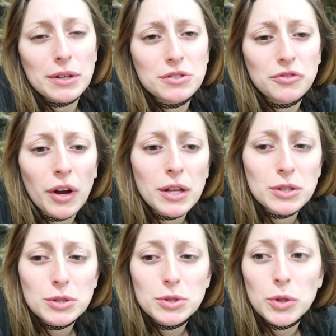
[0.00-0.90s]
best
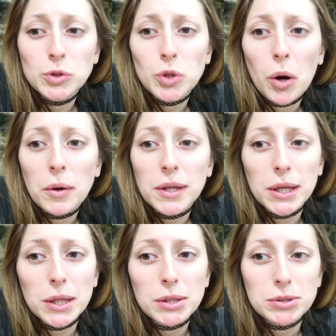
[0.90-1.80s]
friends, their
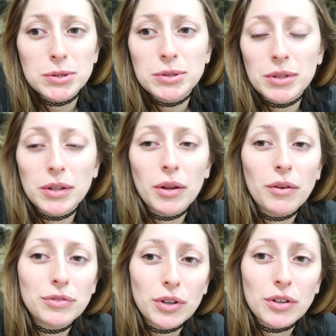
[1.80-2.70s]
doggies. I
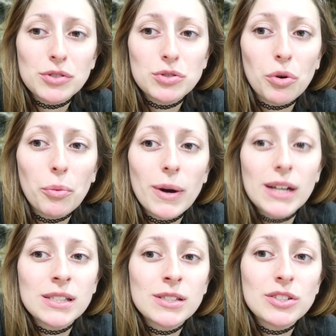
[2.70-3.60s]
love dogs so
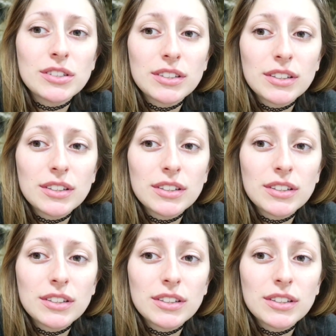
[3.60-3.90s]
much.